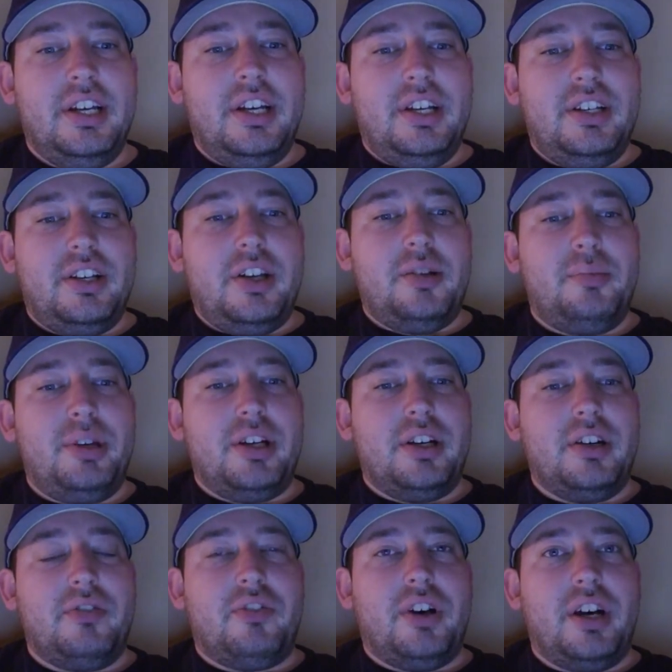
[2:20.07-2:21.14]
Going to be a
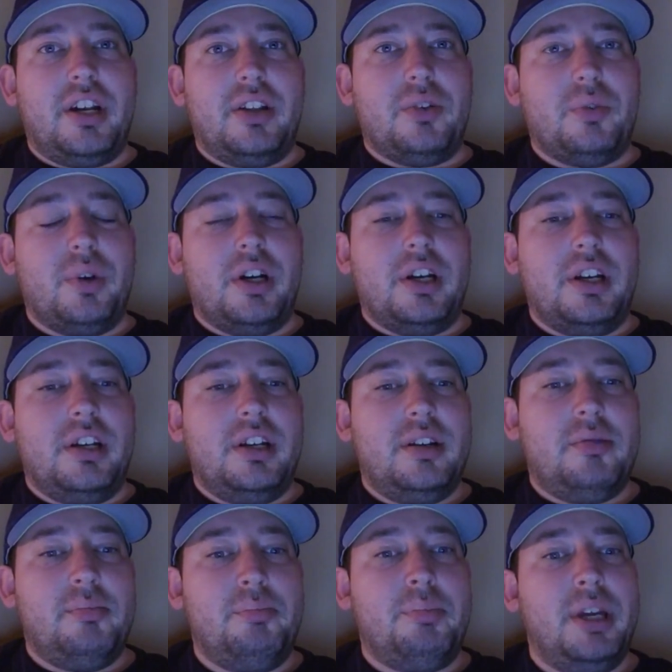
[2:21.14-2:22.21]
good fight either way.
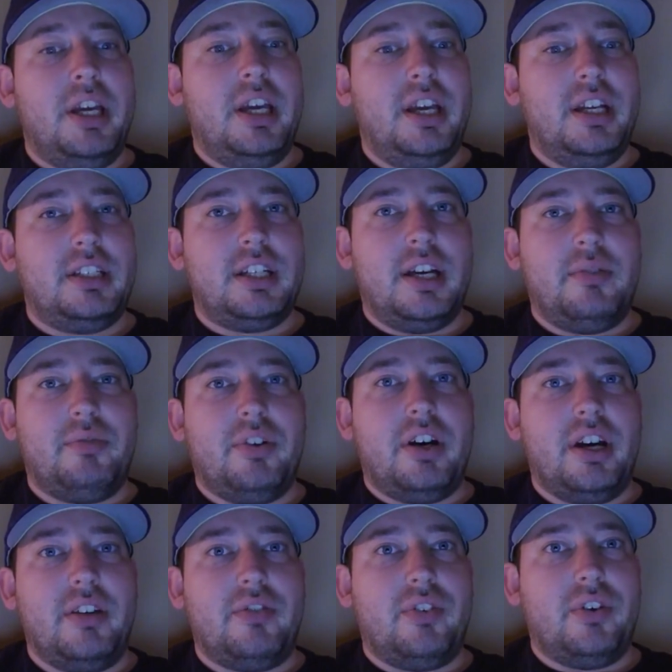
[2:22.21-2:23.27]
Big time
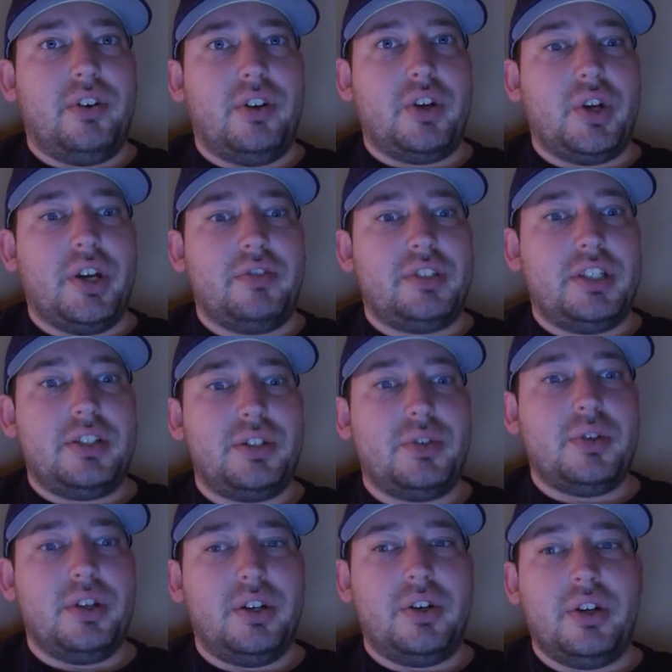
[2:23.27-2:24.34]
fight for UFC
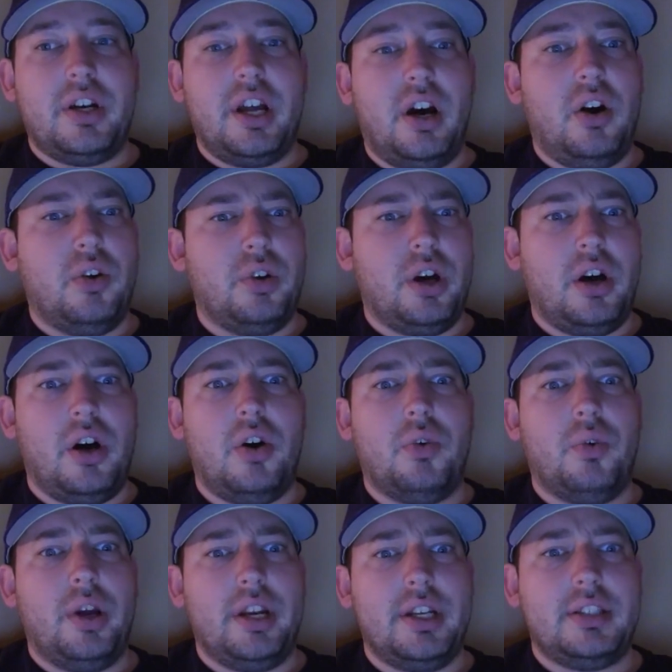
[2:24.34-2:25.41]
200 on an
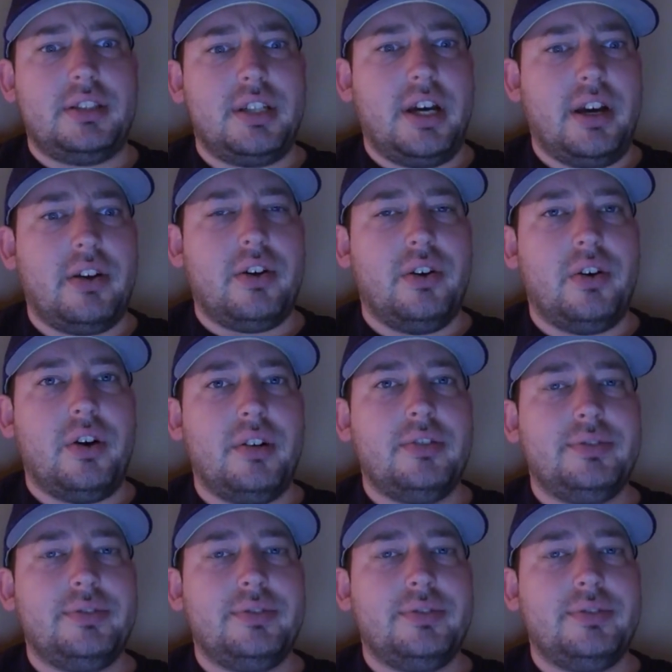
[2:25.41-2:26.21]
already stacked card.